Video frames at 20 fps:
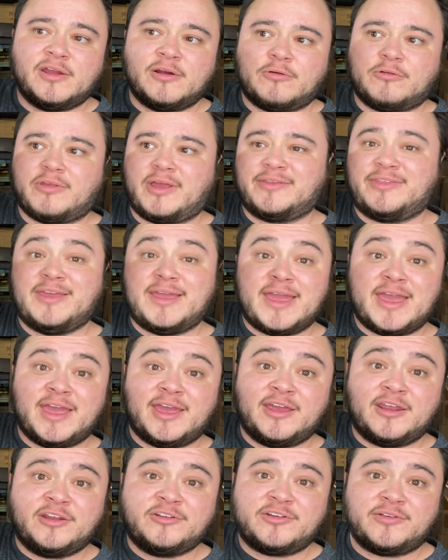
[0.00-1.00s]
or like the
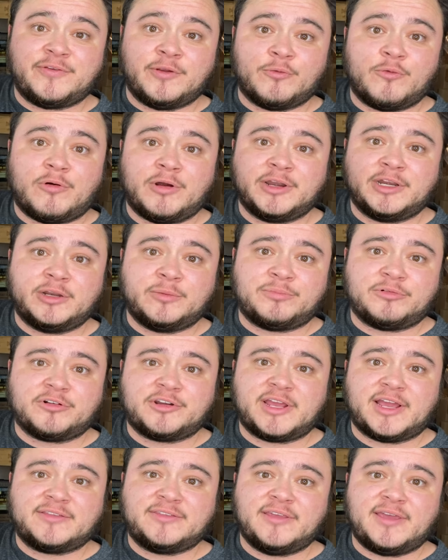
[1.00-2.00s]
edge if you're wanting to
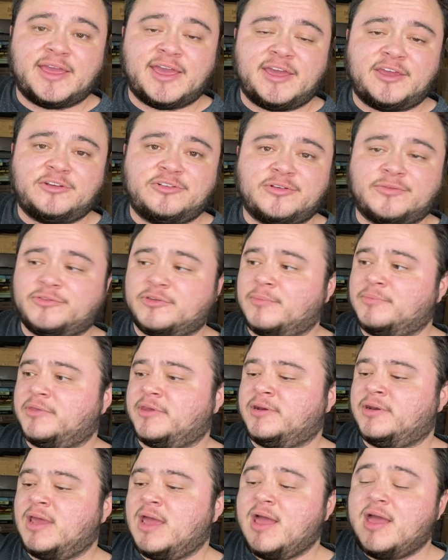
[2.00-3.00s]
protect the edge of
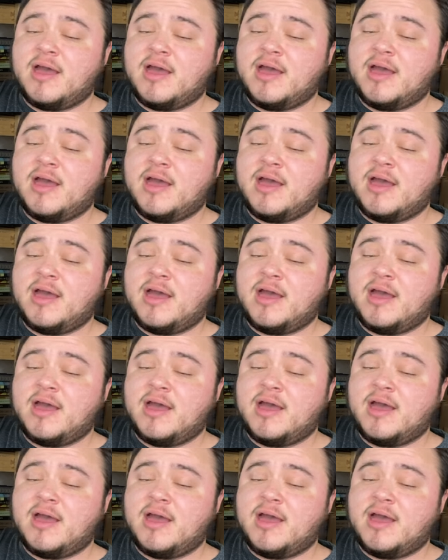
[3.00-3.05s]
something.